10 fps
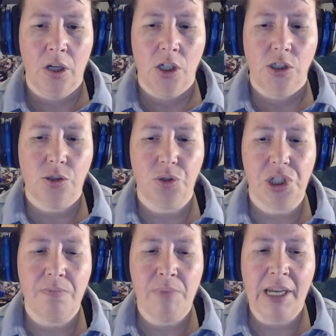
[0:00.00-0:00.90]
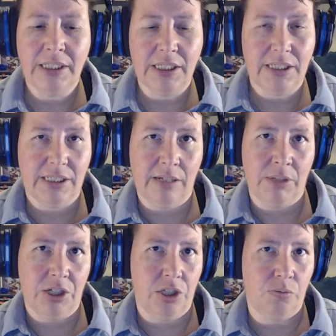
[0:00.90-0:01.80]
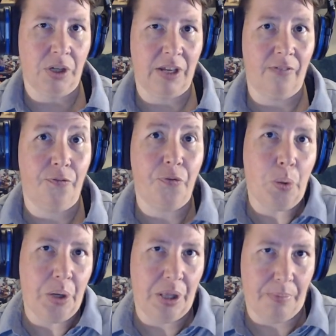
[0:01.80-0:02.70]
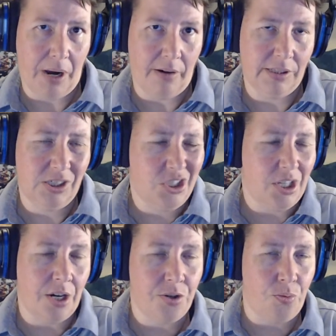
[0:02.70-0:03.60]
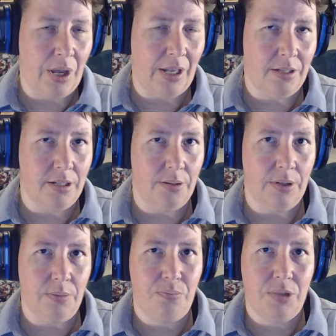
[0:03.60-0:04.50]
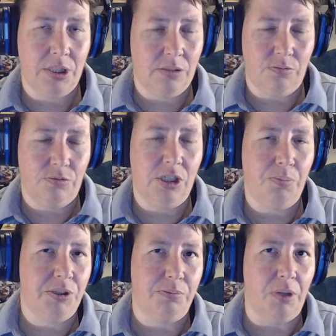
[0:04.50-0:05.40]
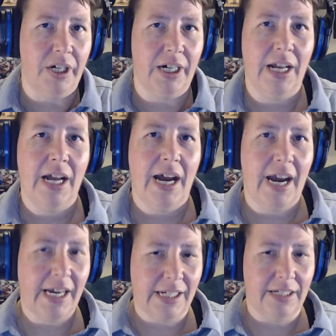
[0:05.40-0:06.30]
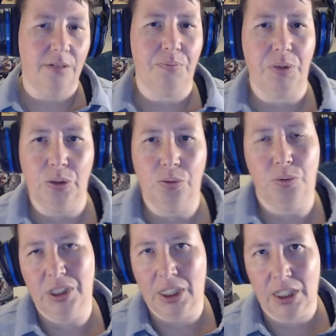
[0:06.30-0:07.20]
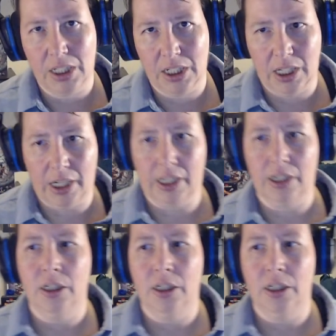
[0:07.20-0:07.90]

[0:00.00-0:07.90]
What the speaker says: So she makes it seem like she's working for the pirates. She talked her way into it. Just super smart. I can help you. Yada, yada, yada.